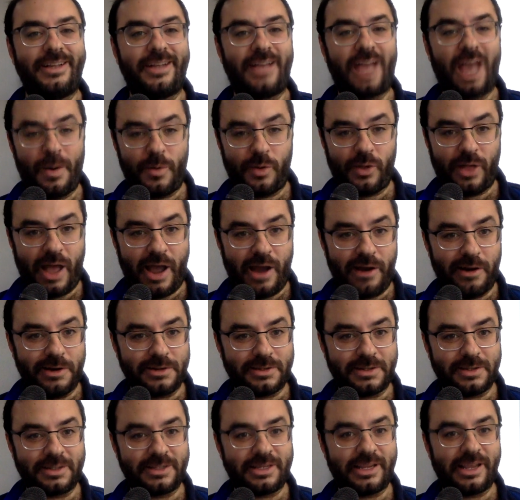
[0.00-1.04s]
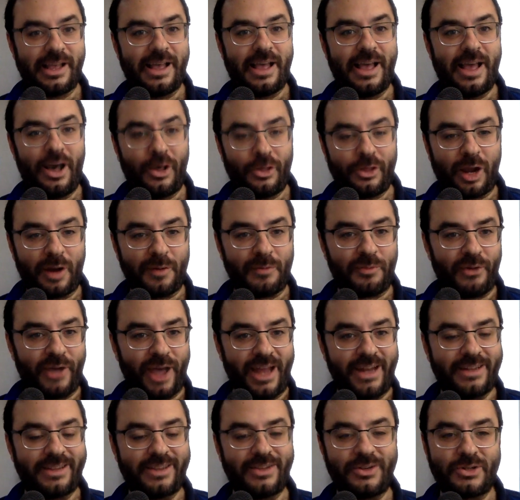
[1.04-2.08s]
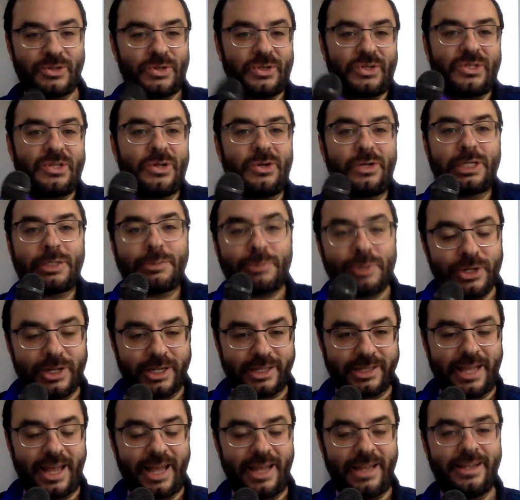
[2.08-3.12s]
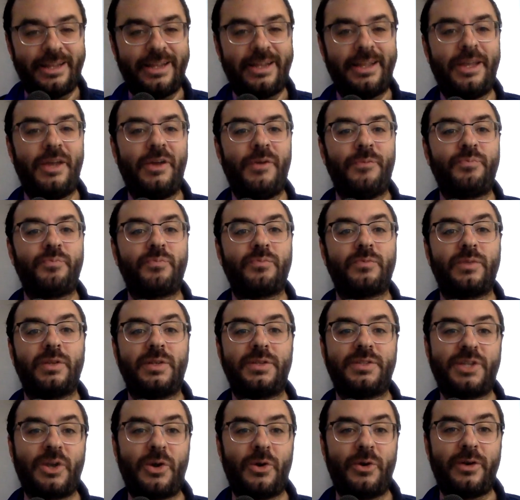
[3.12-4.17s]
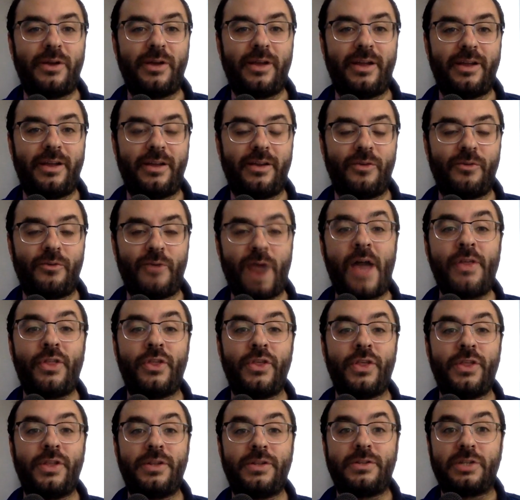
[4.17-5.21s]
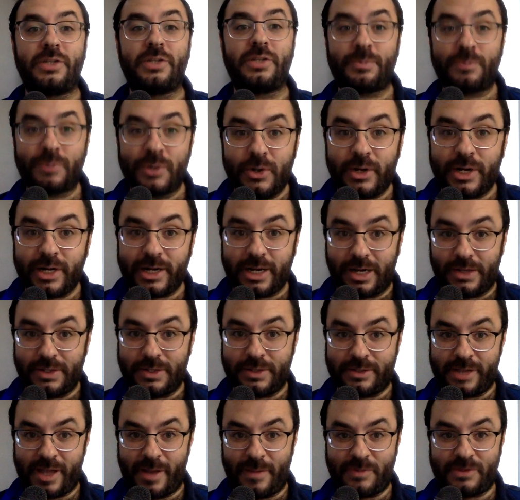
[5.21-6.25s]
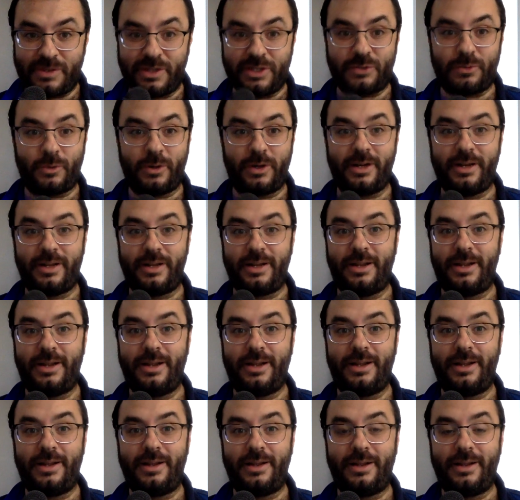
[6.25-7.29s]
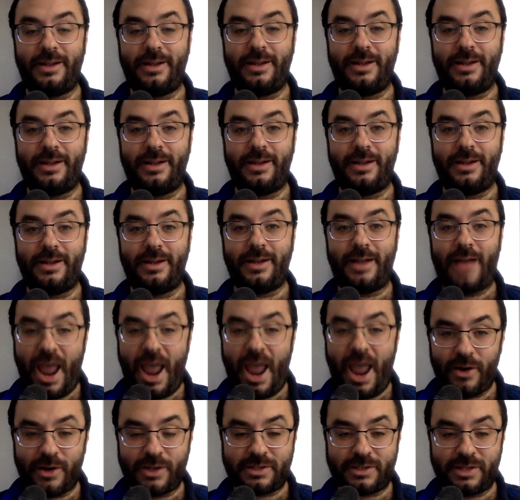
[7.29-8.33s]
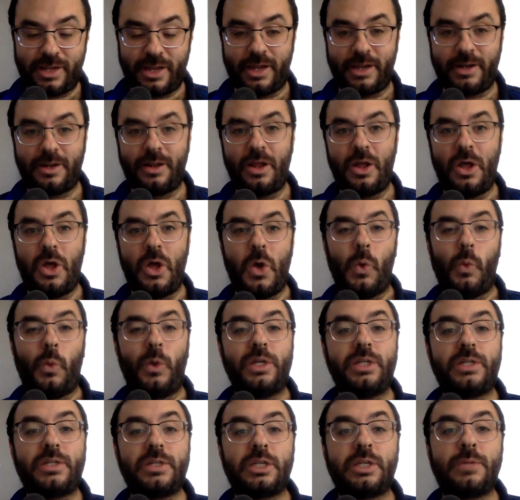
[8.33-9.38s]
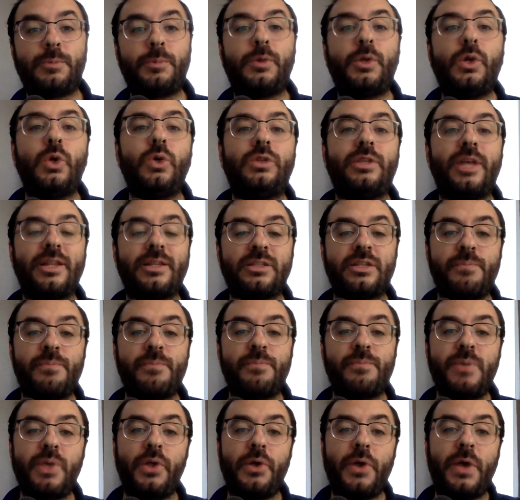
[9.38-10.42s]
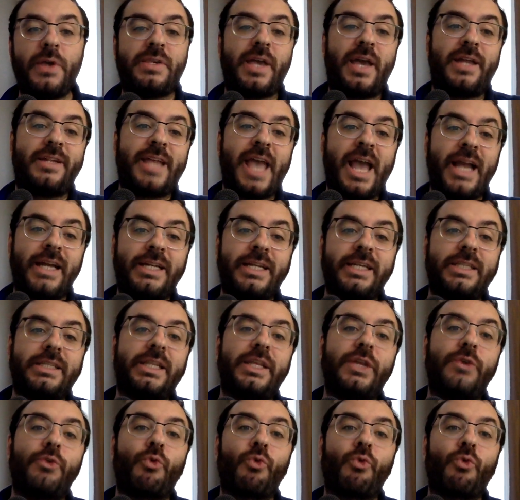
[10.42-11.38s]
Kamala Harris's healthcare plan. There's just no disputing that. So rather than dispute it on the substance, what Harris did was dispute that Sebelius had technically